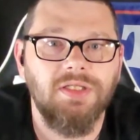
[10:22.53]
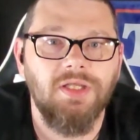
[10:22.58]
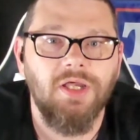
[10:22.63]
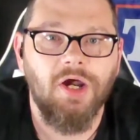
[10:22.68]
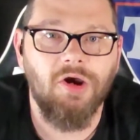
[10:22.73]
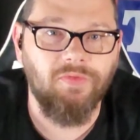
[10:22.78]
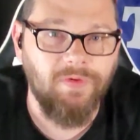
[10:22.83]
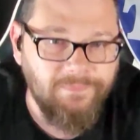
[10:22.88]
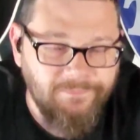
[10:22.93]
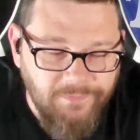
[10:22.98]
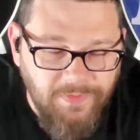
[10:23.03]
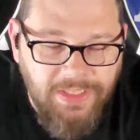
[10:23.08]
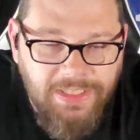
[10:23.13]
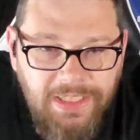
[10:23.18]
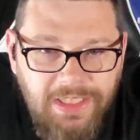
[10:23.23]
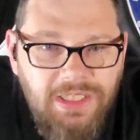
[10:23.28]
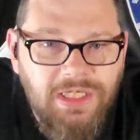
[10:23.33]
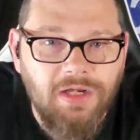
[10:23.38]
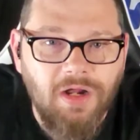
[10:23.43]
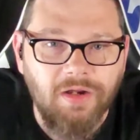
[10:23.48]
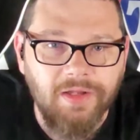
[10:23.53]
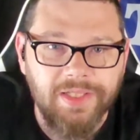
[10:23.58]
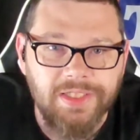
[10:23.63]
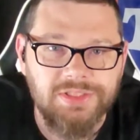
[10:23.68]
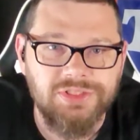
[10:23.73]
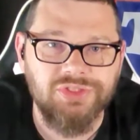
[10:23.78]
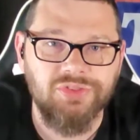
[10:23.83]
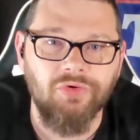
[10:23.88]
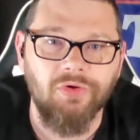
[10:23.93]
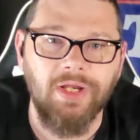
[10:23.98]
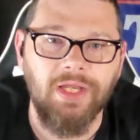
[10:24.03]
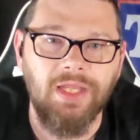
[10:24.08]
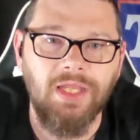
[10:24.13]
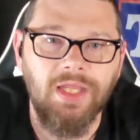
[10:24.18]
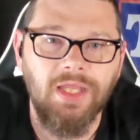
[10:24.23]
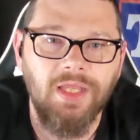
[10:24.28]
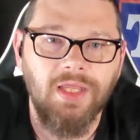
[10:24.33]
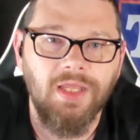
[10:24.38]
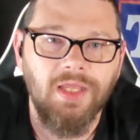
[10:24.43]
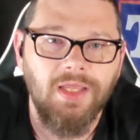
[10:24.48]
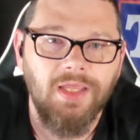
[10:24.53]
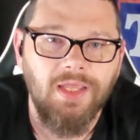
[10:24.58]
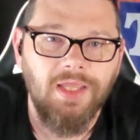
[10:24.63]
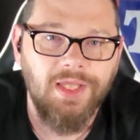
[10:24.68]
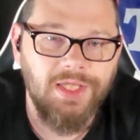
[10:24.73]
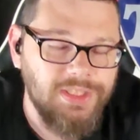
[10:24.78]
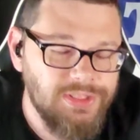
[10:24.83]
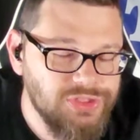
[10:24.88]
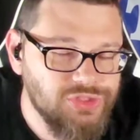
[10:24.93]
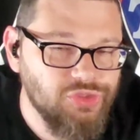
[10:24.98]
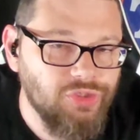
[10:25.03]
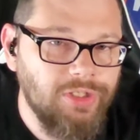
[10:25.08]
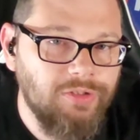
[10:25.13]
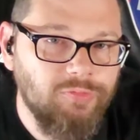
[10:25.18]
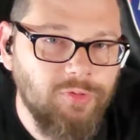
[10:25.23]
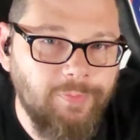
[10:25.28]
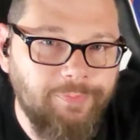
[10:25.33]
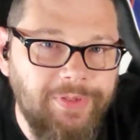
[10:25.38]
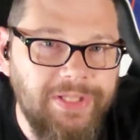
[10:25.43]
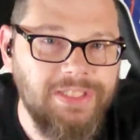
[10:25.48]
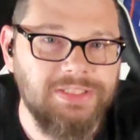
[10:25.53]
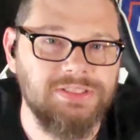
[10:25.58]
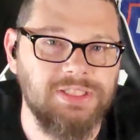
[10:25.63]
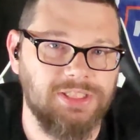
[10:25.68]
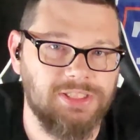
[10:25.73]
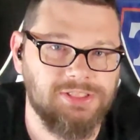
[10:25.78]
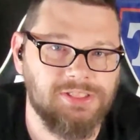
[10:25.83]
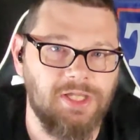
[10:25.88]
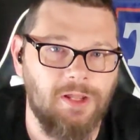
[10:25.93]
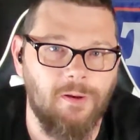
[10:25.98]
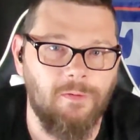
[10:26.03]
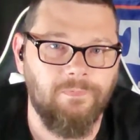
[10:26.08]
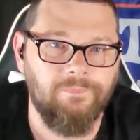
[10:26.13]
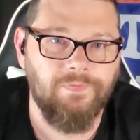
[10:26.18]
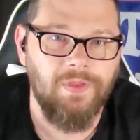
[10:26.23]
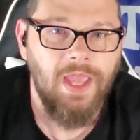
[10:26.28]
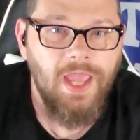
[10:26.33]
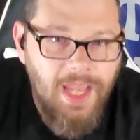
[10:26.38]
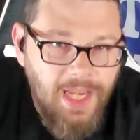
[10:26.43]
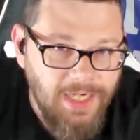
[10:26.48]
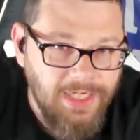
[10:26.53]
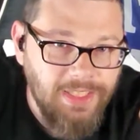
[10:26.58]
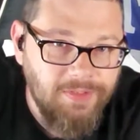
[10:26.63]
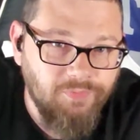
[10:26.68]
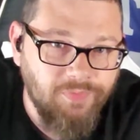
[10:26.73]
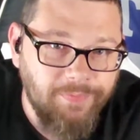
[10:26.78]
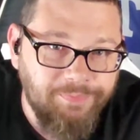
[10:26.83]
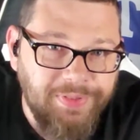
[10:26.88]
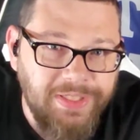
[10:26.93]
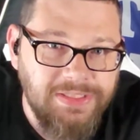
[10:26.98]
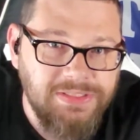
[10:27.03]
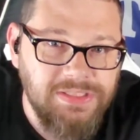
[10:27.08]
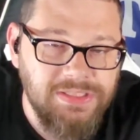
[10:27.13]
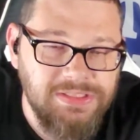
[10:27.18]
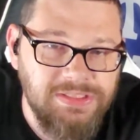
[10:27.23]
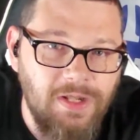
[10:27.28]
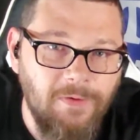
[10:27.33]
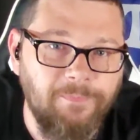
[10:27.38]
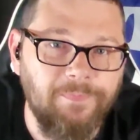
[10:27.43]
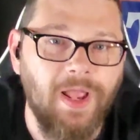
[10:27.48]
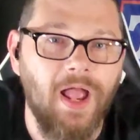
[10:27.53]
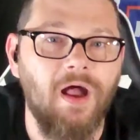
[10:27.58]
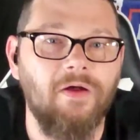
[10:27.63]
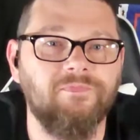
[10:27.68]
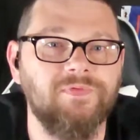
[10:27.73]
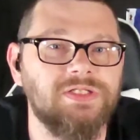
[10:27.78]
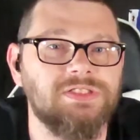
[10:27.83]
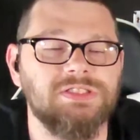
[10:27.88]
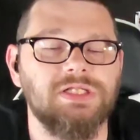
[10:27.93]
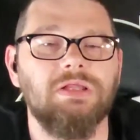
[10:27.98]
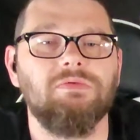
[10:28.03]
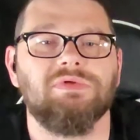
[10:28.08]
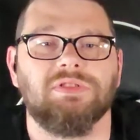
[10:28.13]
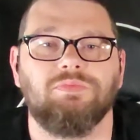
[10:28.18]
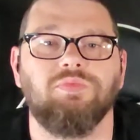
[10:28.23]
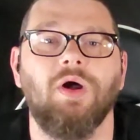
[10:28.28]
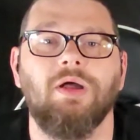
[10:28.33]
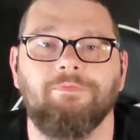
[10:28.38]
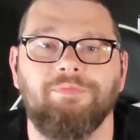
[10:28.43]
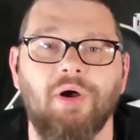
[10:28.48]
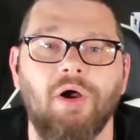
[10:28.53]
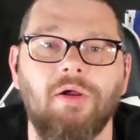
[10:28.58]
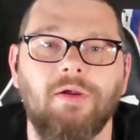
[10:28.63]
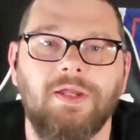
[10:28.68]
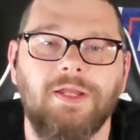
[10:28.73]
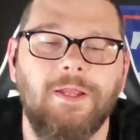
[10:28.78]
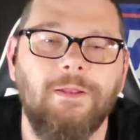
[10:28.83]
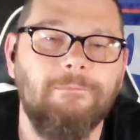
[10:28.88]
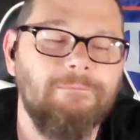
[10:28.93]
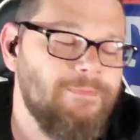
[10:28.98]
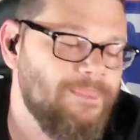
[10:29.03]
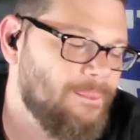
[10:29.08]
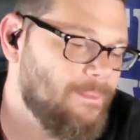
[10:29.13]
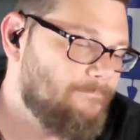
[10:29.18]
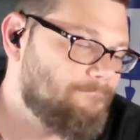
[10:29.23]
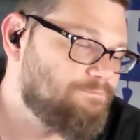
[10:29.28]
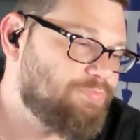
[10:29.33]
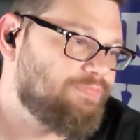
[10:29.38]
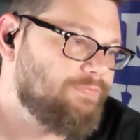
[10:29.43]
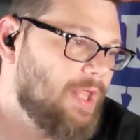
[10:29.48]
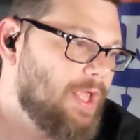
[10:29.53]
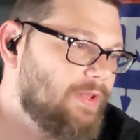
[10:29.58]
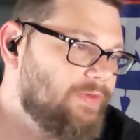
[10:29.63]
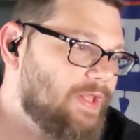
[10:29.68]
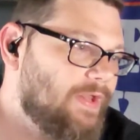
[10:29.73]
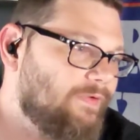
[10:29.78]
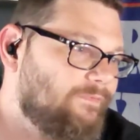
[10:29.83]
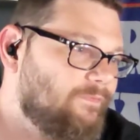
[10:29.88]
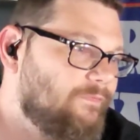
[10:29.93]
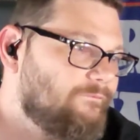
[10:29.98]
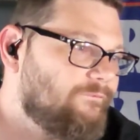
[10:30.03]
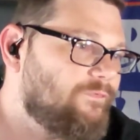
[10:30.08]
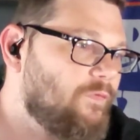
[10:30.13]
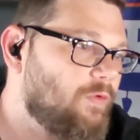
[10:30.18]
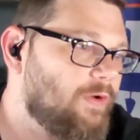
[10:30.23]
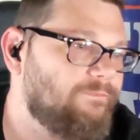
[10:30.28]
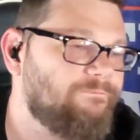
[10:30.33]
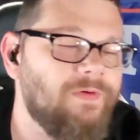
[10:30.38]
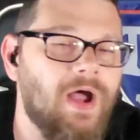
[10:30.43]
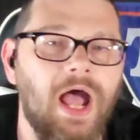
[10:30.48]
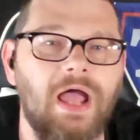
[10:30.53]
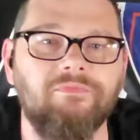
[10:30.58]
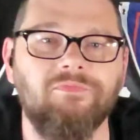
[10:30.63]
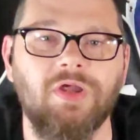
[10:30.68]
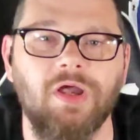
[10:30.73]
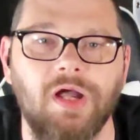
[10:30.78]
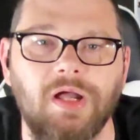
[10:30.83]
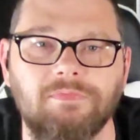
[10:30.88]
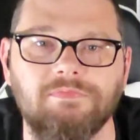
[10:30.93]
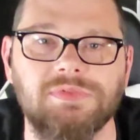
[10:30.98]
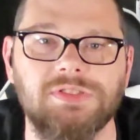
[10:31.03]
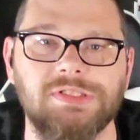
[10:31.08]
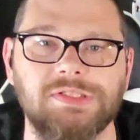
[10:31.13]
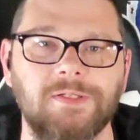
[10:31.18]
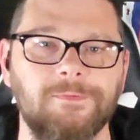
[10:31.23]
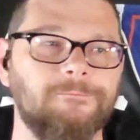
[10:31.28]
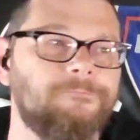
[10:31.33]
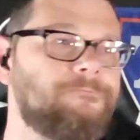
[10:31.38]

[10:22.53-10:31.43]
Are we forgetting our history? History repeats itself. And it repeats itself, obviously, with one party. Then 45 comes.